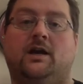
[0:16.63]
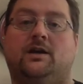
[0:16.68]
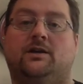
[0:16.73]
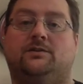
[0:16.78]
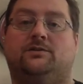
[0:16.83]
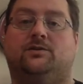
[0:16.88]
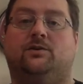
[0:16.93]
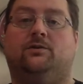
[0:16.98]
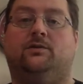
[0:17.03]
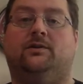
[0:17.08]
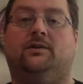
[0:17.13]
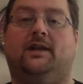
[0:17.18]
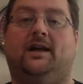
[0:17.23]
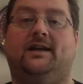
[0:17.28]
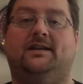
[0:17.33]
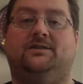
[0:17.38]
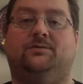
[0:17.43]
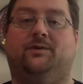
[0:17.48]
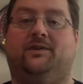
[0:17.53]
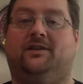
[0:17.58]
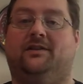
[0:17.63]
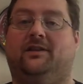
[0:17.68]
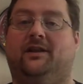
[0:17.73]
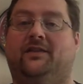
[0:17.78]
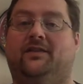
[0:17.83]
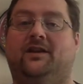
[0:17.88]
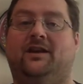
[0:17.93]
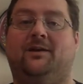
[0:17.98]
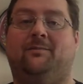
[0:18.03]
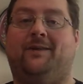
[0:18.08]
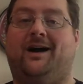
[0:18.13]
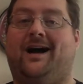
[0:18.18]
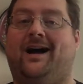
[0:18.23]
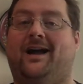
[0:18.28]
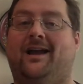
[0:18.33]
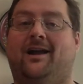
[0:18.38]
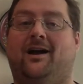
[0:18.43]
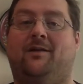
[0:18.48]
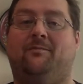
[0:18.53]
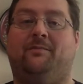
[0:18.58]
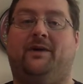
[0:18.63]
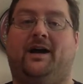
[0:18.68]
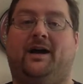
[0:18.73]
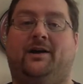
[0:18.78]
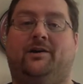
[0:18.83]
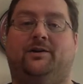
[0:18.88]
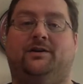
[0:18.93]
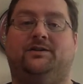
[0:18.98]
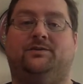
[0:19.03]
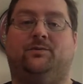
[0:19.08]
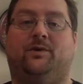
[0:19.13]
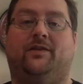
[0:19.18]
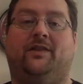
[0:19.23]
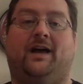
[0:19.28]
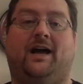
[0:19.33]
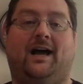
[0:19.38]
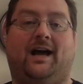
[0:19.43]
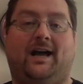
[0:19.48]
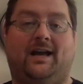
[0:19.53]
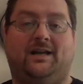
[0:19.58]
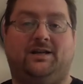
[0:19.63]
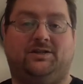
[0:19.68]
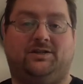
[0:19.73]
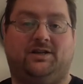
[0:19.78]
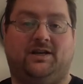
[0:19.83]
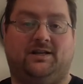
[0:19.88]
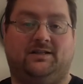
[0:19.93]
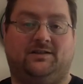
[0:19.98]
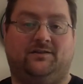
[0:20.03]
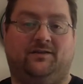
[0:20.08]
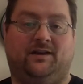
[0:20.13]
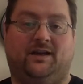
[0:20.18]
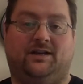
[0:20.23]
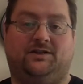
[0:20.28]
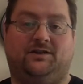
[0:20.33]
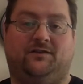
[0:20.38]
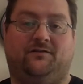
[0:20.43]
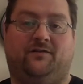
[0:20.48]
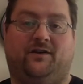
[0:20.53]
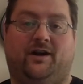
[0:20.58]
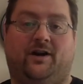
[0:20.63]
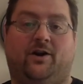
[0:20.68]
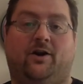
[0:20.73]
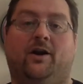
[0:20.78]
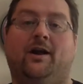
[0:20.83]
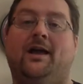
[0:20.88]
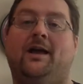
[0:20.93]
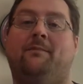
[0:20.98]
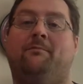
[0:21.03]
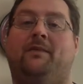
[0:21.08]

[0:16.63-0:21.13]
Solar lights with lithium ion batteries run the highest chance of catching fire,